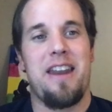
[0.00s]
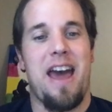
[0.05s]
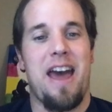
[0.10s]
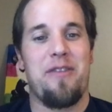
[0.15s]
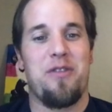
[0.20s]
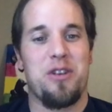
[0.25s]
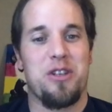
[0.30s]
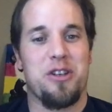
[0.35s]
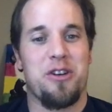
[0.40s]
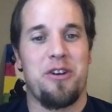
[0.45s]
at
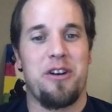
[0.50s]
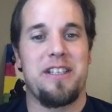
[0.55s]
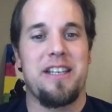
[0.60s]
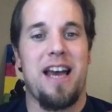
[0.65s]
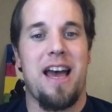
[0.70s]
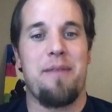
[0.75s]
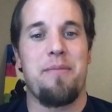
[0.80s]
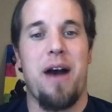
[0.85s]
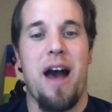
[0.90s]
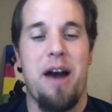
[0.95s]
this current
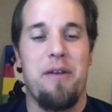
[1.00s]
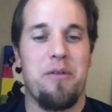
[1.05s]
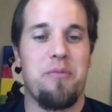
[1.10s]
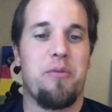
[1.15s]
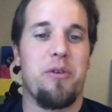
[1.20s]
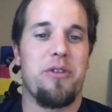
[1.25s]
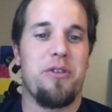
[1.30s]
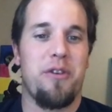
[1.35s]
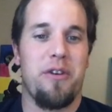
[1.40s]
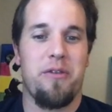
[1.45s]
time, I would
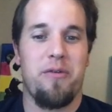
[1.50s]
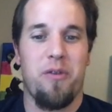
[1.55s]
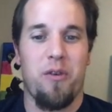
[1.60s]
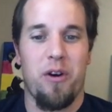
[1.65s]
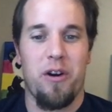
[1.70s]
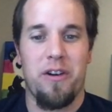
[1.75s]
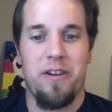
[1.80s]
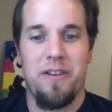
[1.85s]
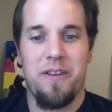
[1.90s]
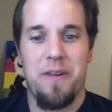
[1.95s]
put
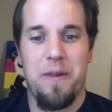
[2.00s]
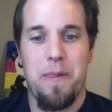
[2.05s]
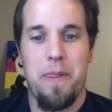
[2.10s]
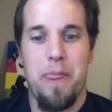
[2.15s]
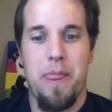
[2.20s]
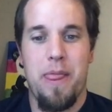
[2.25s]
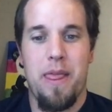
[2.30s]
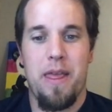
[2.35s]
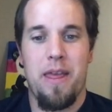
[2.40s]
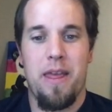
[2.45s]
34.
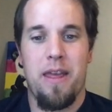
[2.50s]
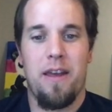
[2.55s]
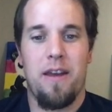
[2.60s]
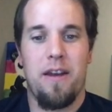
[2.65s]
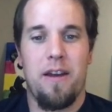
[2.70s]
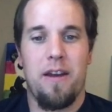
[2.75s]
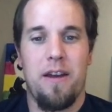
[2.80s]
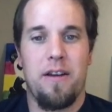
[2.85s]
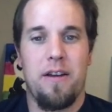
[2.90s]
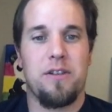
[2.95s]

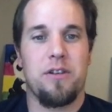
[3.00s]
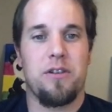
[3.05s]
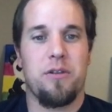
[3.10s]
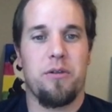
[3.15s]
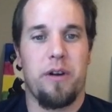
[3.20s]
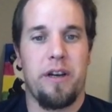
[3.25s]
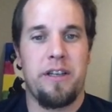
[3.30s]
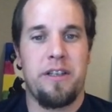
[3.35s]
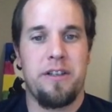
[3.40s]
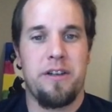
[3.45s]
So
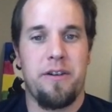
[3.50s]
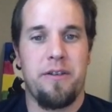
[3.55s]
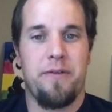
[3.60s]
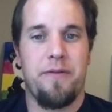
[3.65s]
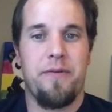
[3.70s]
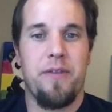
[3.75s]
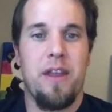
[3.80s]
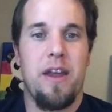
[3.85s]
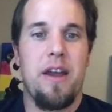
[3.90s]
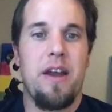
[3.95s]
22.
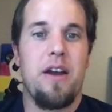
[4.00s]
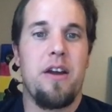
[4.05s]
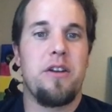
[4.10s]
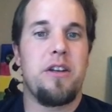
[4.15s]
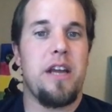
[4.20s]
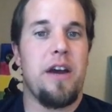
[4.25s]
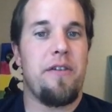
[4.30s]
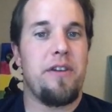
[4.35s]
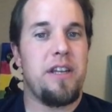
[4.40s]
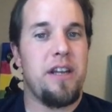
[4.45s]

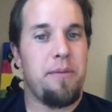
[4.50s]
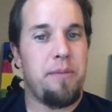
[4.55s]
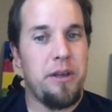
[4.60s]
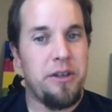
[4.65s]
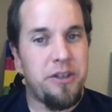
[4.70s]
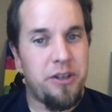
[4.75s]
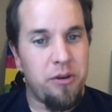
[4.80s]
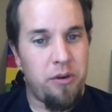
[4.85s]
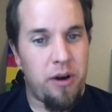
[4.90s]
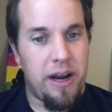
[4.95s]
Do you have a
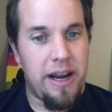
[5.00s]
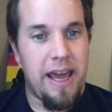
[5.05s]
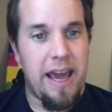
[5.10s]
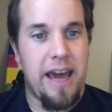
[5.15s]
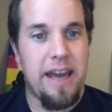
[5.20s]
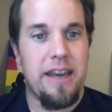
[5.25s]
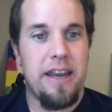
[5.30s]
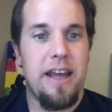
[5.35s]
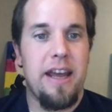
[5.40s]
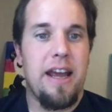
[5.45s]
W-2 on
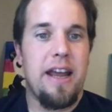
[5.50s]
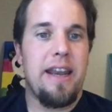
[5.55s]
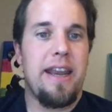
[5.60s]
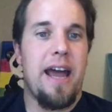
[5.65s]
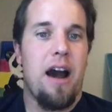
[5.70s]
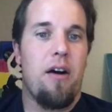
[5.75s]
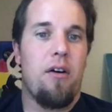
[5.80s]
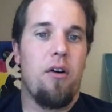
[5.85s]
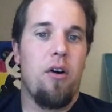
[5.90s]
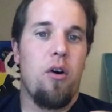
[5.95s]
hand?
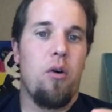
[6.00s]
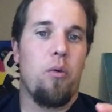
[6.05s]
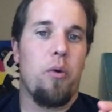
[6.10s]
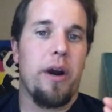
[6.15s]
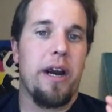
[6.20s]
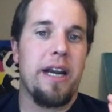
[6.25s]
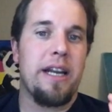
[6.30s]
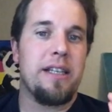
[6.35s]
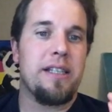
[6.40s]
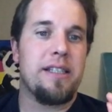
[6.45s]
Now, we're
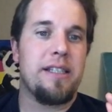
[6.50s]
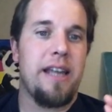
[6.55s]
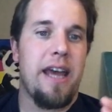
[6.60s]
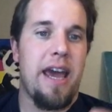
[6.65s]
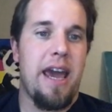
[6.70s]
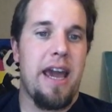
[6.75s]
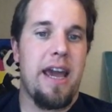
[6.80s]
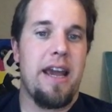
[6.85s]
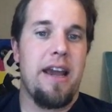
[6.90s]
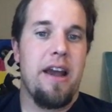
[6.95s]
going to
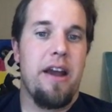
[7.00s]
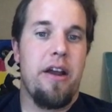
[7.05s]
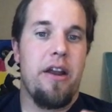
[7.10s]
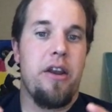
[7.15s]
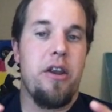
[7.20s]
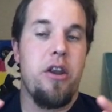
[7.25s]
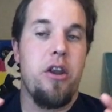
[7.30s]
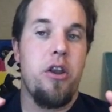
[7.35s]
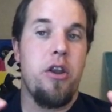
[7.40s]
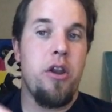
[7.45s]
say
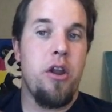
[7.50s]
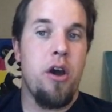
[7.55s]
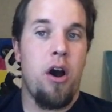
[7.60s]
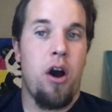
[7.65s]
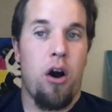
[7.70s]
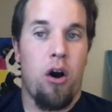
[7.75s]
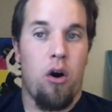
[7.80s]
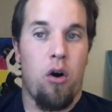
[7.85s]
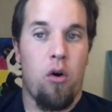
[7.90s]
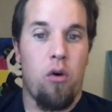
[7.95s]

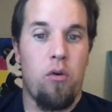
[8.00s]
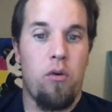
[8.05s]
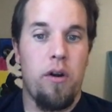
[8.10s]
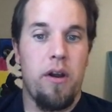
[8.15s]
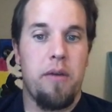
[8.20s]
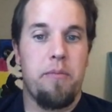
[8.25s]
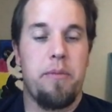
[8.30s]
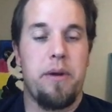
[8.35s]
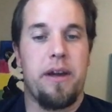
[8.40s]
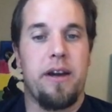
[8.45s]
no
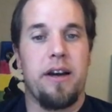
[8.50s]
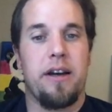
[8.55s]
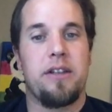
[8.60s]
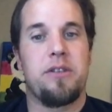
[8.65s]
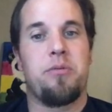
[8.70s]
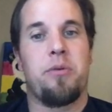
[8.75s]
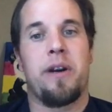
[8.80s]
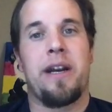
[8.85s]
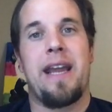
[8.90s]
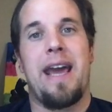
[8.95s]

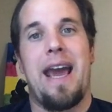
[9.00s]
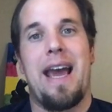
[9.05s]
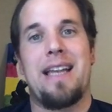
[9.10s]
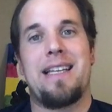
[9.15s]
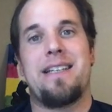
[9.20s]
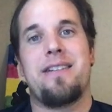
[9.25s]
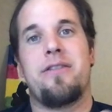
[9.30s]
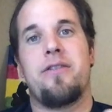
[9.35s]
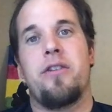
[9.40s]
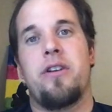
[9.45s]
because we're going to
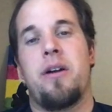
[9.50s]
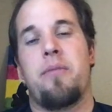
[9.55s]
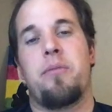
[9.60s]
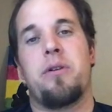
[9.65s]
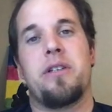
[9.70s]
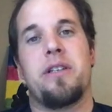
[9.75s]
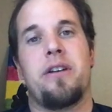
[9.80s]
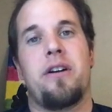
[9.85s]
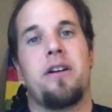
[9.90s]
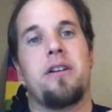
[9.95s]
enter the
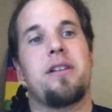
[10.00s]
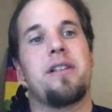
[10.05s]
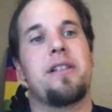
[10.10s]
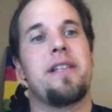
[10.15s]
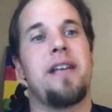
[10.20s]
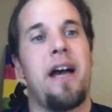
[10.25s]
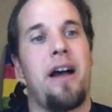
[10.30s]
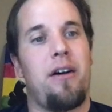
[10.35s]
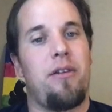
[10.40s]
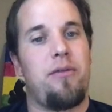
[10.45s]
numbers in
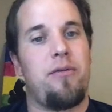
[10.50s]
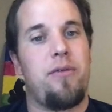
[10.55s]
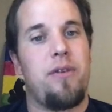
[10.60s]
ourselves.